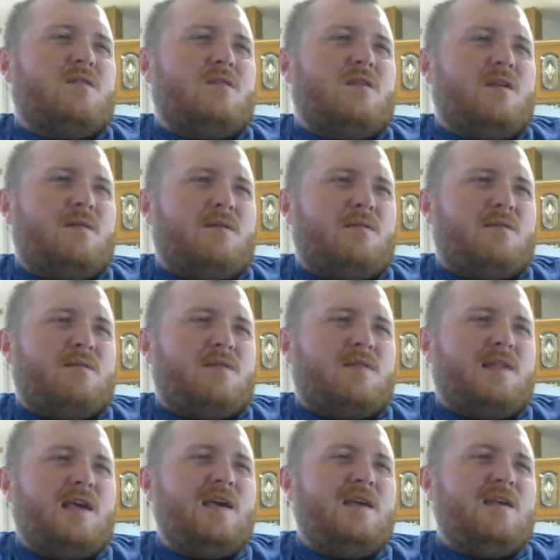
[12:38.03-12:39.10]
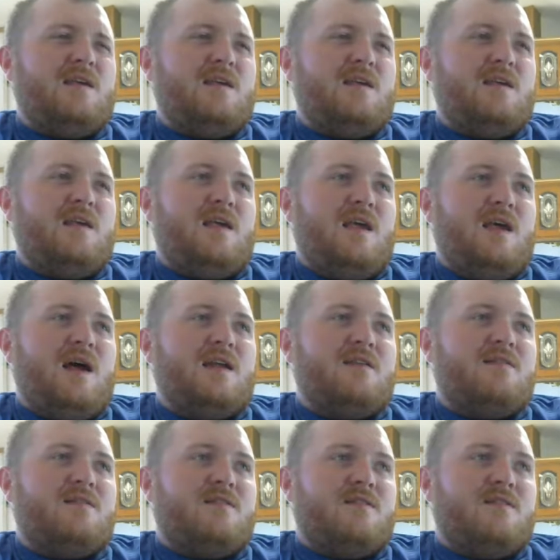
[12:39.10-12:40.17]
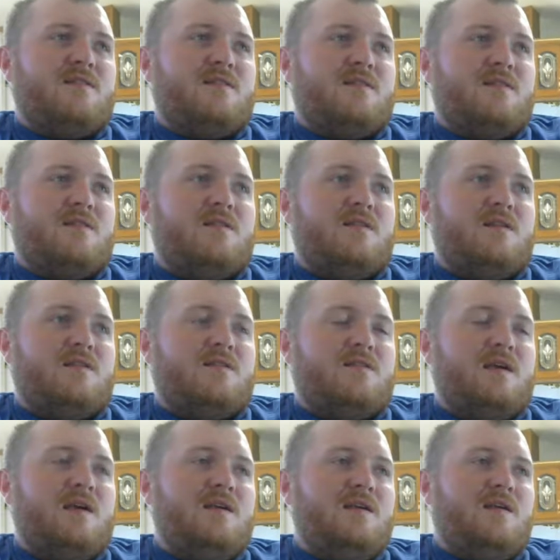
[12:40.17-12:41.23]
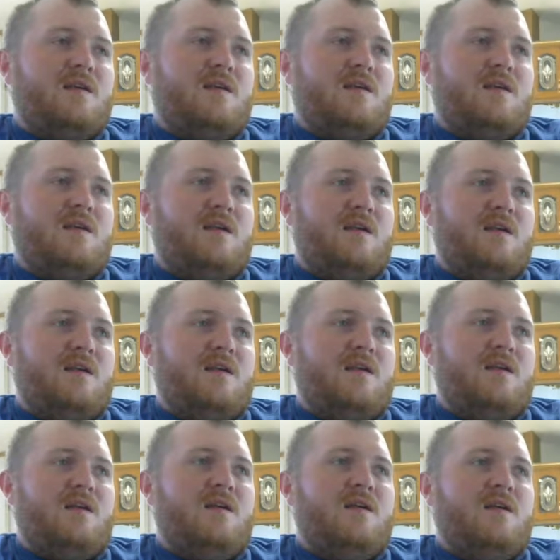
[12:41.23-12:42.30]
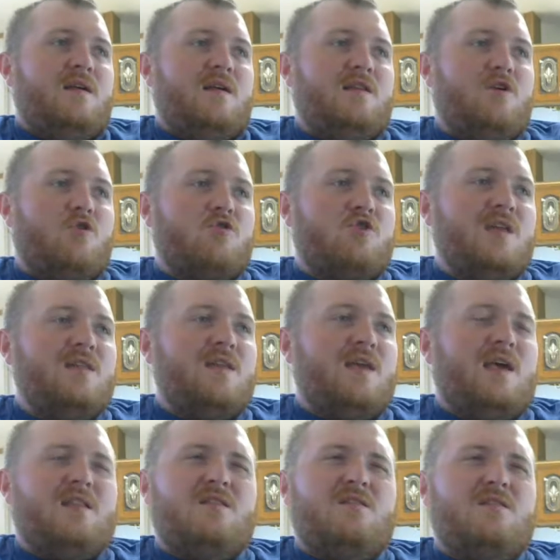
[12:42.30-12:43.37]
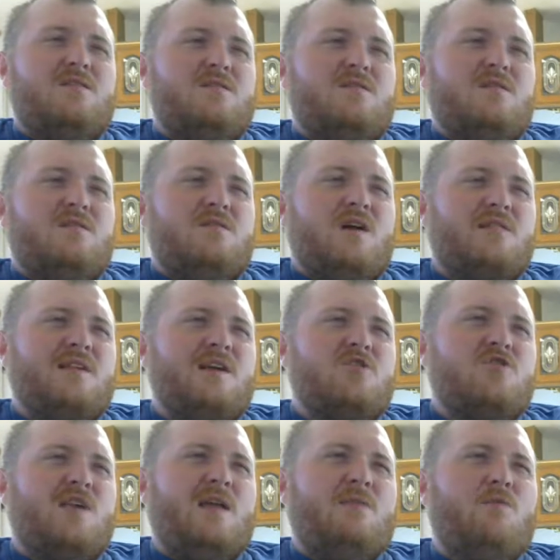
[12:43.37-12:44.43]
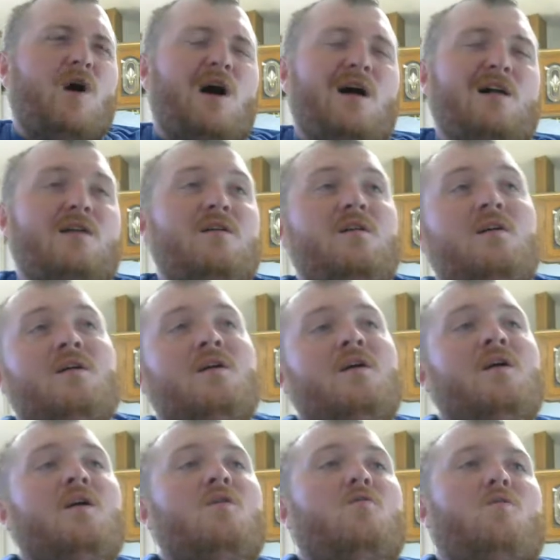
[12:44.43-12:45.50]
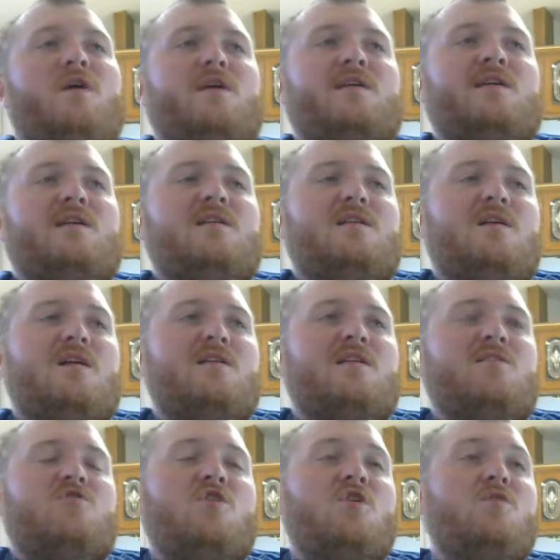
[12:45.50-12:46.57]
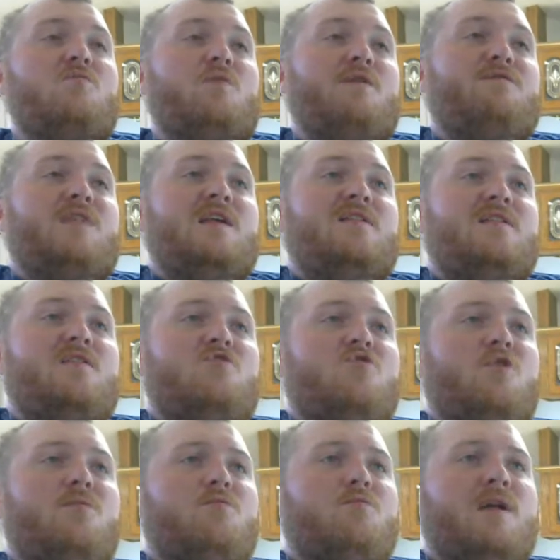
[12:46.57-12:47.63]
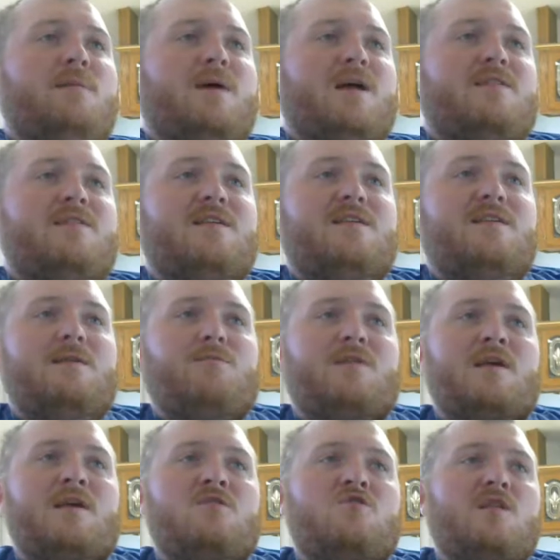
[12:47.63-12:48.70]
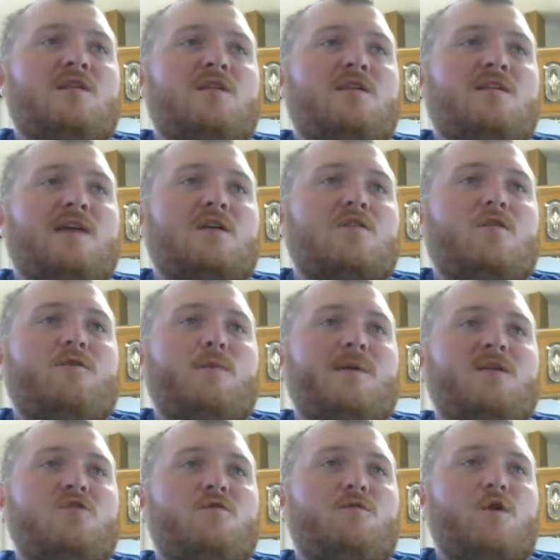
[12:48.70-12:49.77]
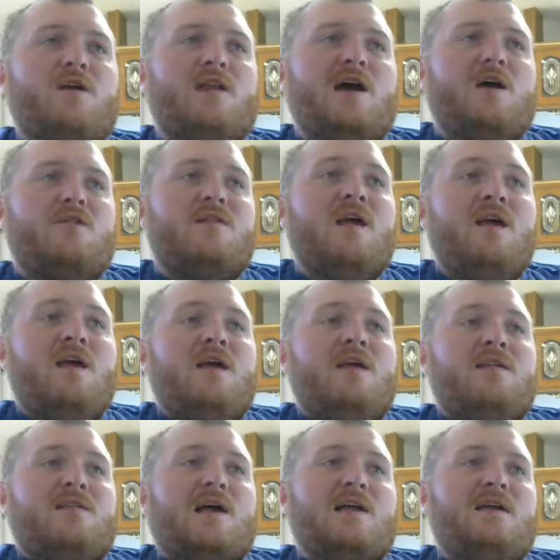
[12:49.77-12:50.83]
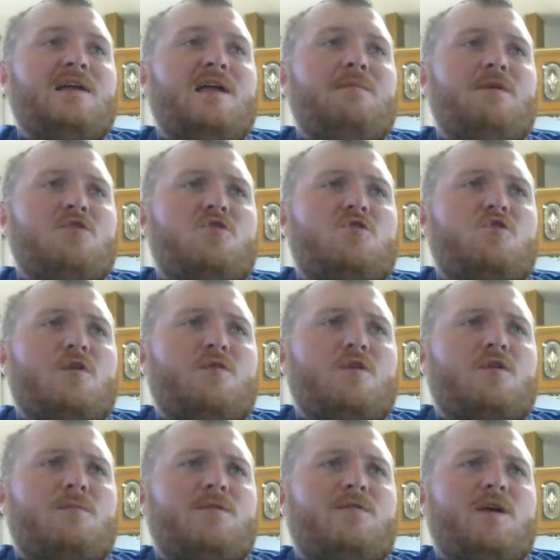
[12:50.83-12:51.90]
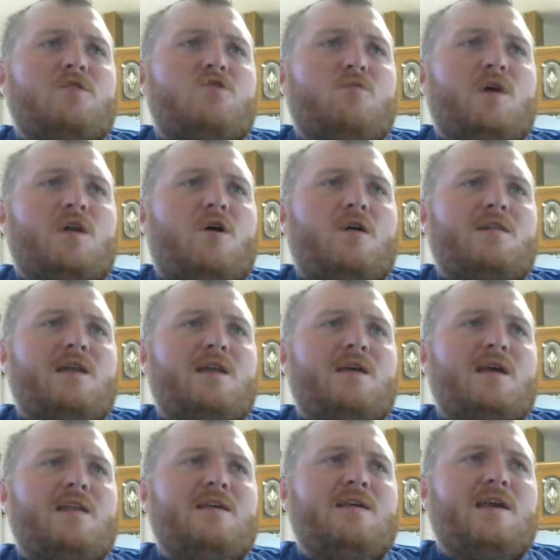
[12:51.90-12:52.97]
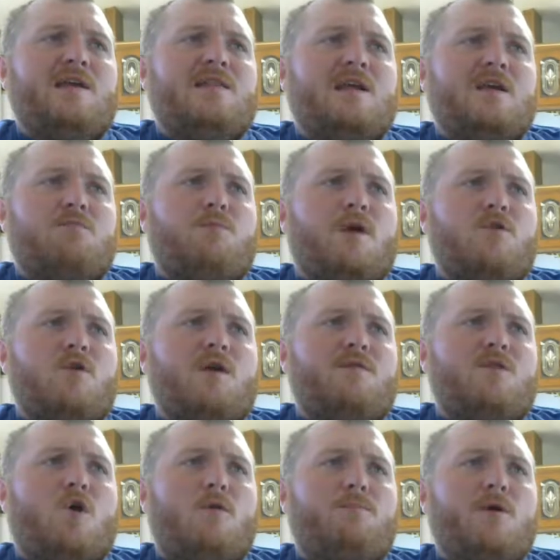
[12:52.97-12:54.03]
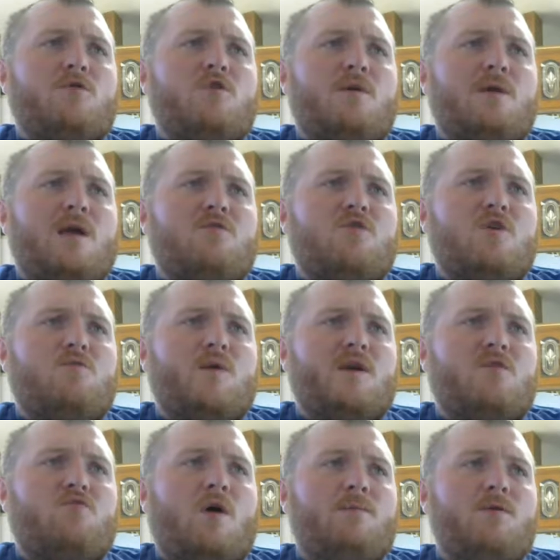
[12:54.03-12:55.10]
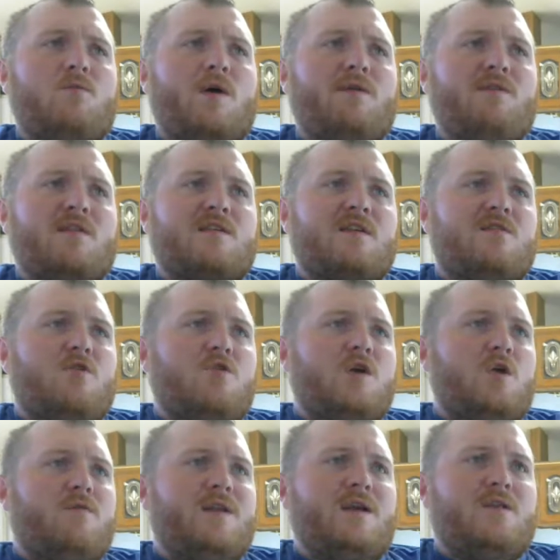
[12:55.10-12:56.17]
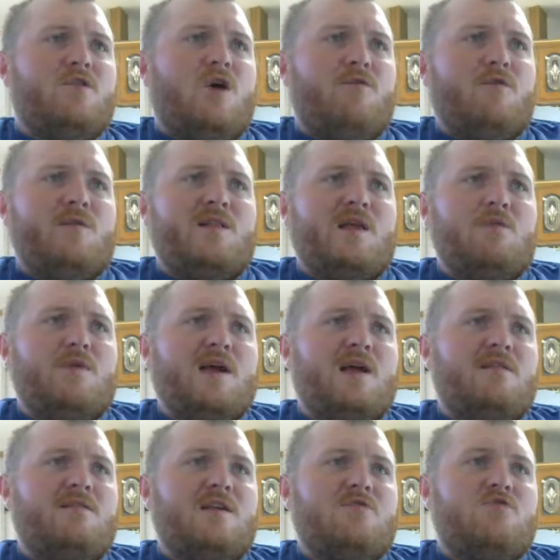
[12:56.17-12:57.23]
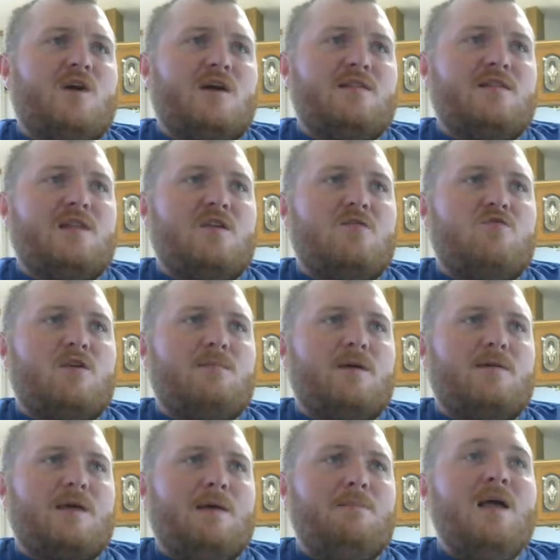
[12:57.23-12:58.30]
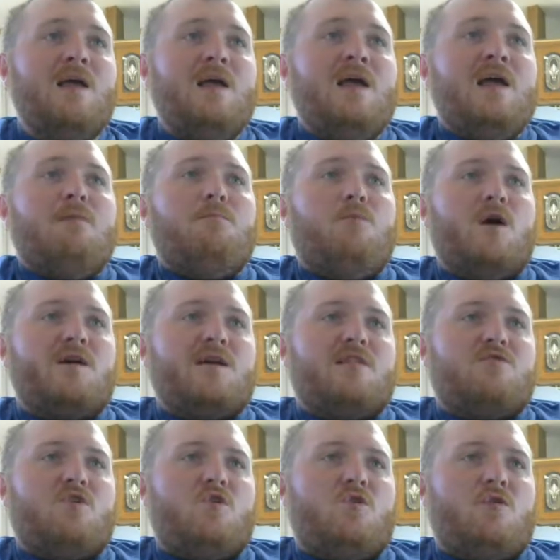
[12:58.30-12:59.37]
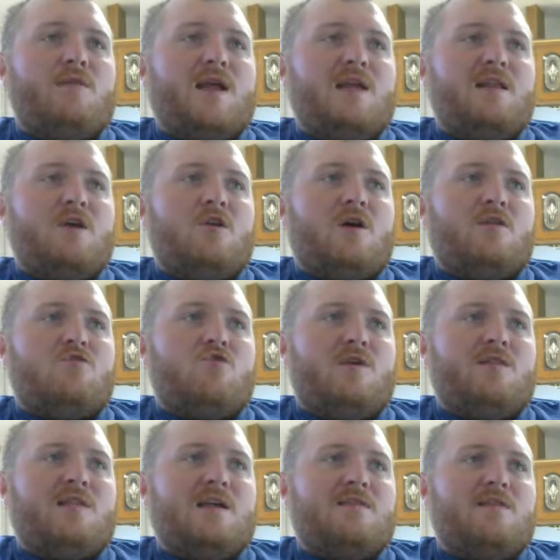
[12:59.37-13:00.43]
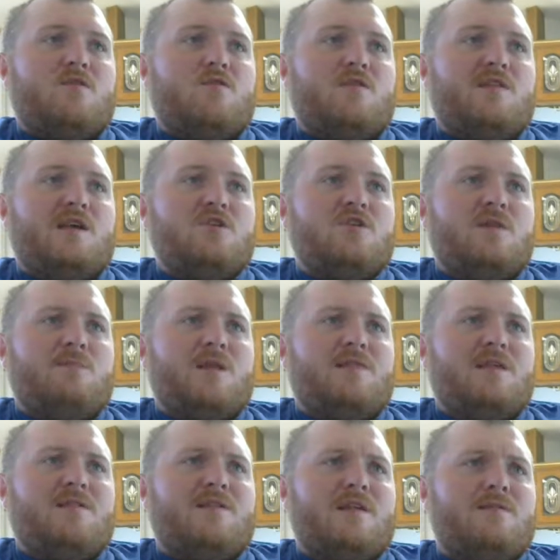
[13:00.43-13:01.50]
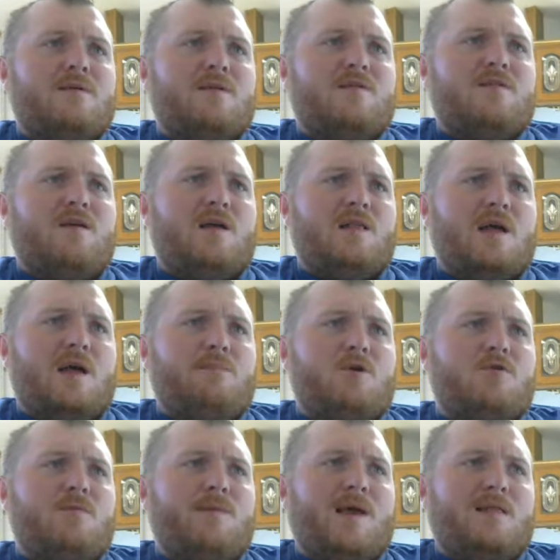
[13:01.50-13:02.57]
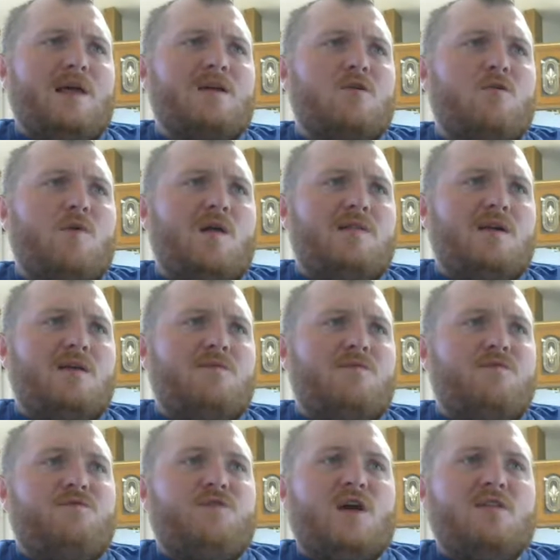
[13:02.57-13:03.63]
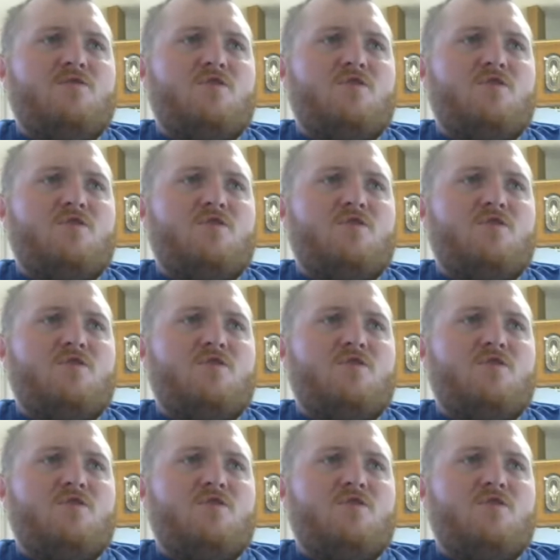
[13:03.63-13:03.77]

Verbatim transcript: to stay out of stay in the ocean and not touch land wall. We're a little concerned with this disturbance one about 60% chance of a cyclone formation 48 hours. Satellite images, surface observation, radar data indicate that a broad area of low pressure associated with a tropical wave is located with a northern leeward islands and showers and thunderstorms become more concentrated overnight and are showing signs of localization, but the system still appears to be a lack of well-defined